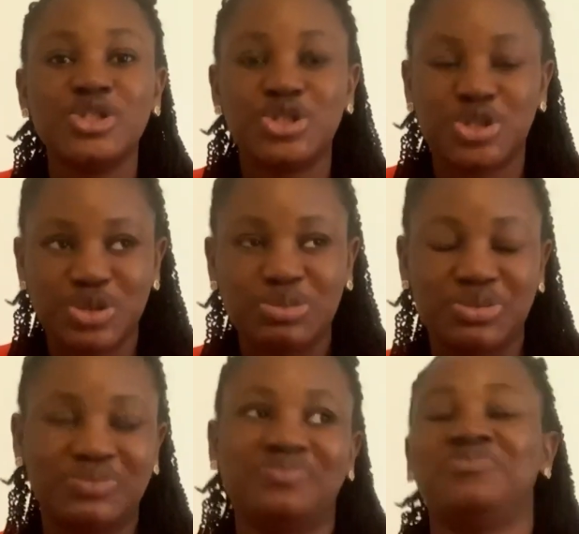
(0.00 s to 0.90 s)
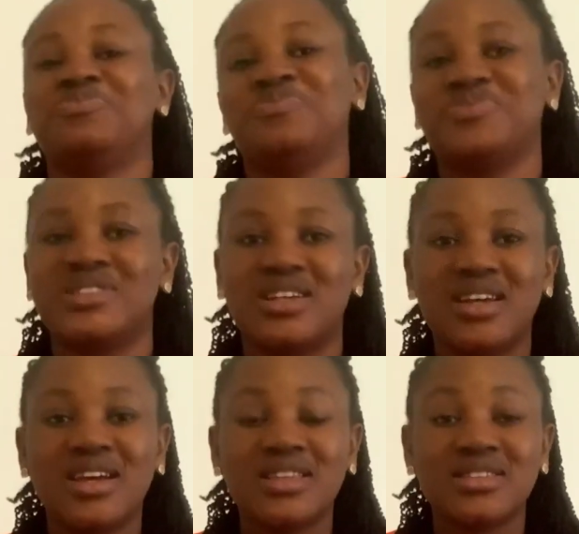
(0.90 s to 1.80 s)
job.
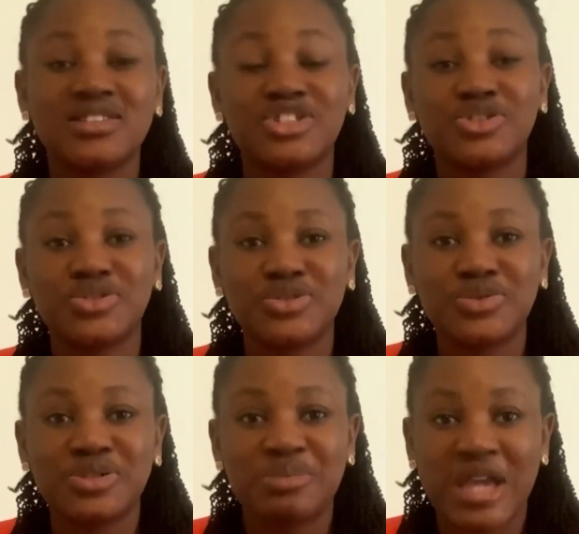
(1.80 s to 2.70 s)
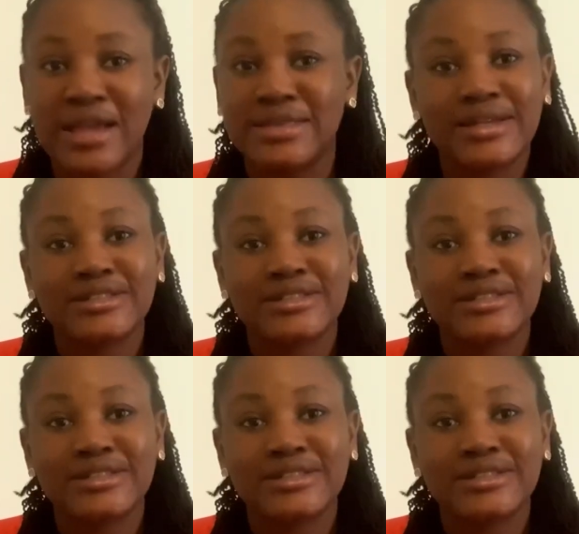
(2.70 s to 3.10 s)
There's a short story behind that